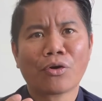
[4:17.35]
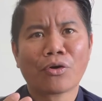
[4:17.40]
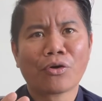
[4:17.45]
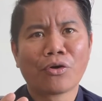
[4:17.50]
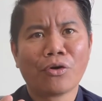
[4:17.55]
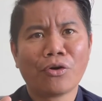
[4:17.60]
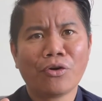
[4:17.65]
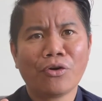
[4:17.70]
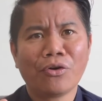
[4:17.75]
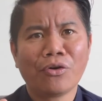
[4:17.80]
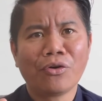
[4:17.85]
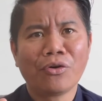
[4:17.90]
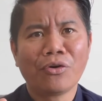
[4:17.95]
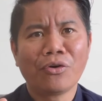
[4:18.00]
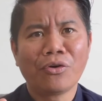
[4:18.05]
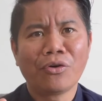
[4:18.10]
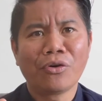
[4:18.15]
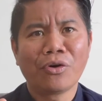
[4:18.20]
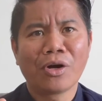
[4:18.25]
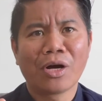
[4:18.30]
Kung
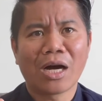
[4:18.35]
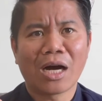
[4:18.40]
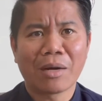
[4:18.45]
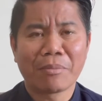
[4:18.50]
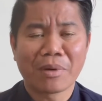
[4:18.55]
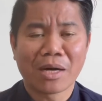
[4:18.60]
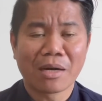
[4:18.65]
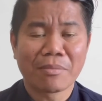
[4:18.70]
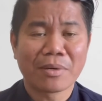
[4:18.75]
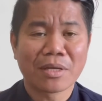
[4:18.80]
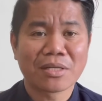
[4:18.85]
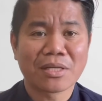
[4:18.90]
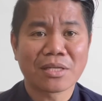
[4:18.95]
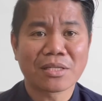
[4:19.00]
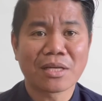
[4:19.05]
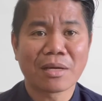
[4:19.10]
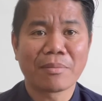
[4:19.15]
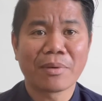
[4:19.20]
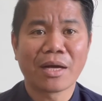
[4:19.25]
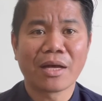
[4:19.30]
ang mga
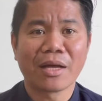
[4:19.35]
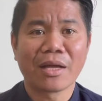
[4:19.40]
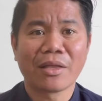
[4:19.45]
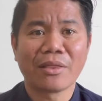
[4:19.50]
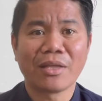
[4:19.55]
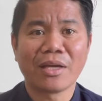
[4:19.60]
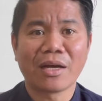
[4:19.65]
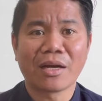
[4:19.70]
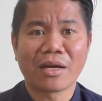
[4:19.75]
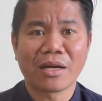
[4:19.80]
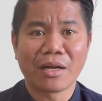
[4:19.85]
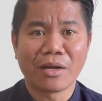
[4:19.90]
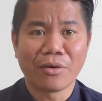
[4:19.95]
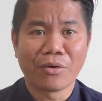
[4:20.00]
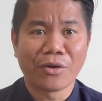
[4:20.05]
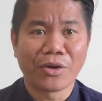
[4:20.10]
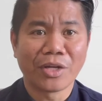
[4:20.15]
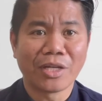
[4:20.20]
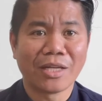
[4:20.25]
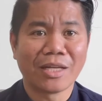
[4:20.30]
masasama, they are
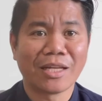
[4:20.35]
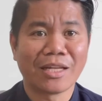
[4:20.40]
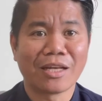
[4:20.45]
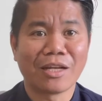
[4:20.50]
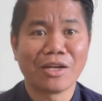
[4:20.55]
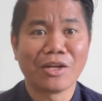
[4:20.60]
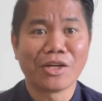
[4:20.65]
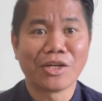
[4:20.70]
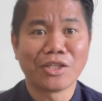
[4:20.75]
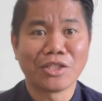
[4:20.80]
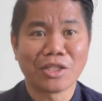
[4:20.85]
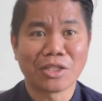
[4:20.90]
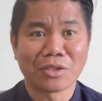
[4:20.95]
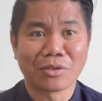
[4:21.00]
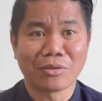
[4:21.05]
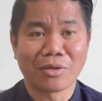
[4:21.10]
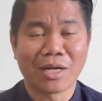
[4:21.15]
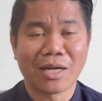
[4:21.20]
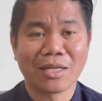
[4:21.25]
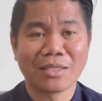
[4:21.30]
annoyed and allergic
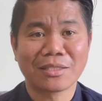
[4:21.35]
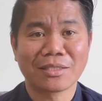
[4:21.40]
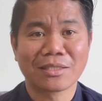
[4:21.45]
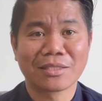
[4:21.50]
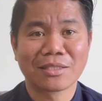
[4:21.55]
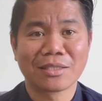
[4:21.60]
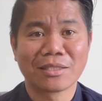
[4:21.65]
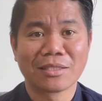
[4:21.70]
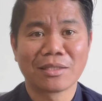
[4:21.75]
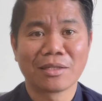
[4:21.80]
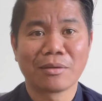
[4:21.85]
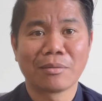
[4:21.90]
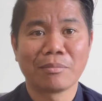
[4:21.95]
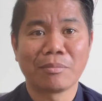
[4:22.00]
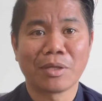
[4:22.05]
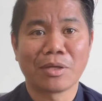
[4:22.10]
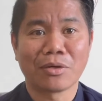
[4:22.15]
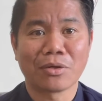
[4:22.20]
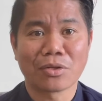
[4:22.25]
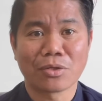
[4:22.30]
to us
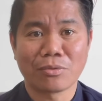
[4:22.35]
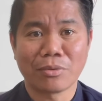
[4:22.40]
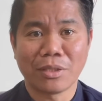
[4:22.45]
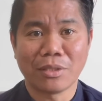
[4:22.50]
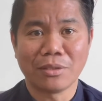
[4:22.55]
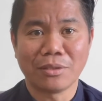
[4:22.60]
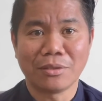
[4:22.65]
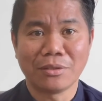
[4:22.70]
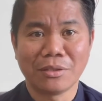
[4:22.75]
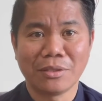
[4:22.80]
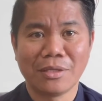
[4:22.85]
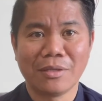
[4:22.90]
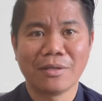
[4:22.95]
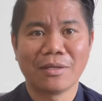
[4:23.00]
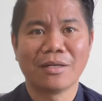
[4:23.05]
because we do good,